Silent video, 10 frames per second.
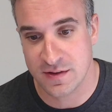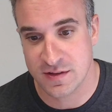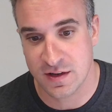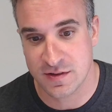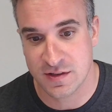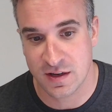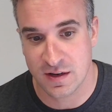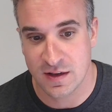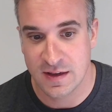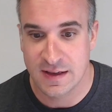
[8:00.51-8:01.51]
citizen,
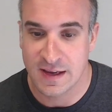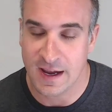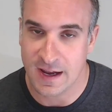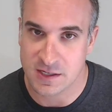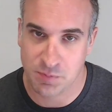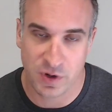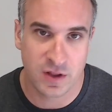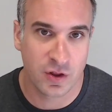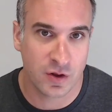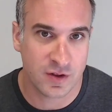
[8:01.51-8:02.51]
it's pretty
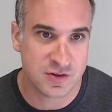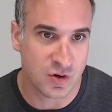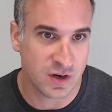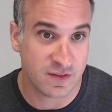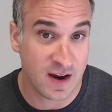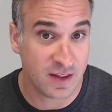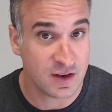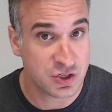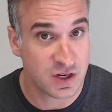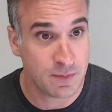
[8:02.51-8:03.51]
clear that it's going to violate
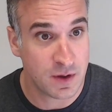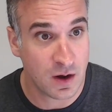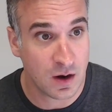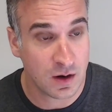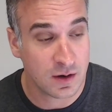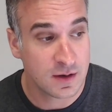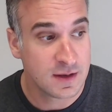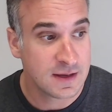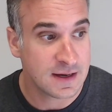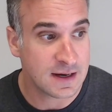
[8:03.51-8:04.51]
GDPR.
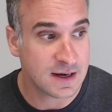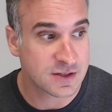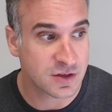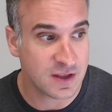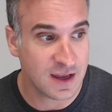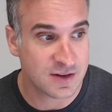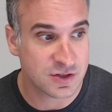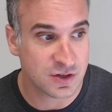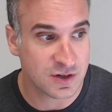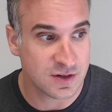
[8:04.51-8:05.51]
So the
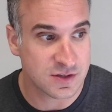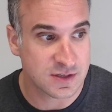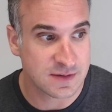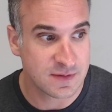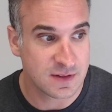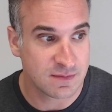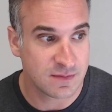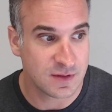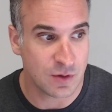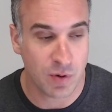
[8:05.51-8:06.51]
answer is
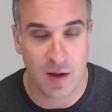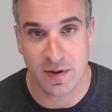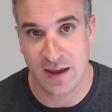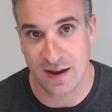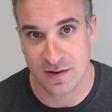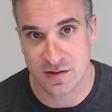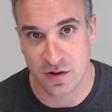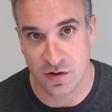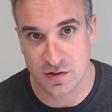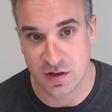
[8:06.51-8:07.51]
you probably can't
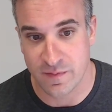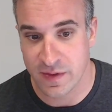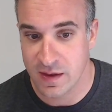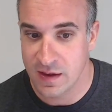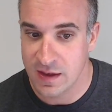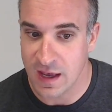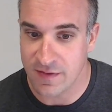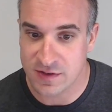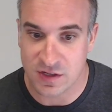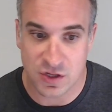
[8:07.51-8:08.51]
disclose it. If
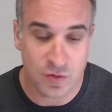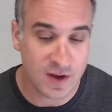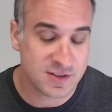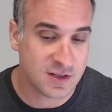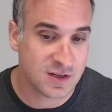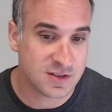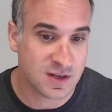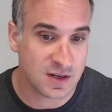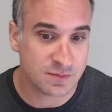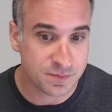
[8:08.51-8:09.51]
it's a U.S.
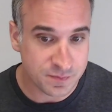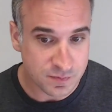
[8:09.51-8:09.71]
citizen,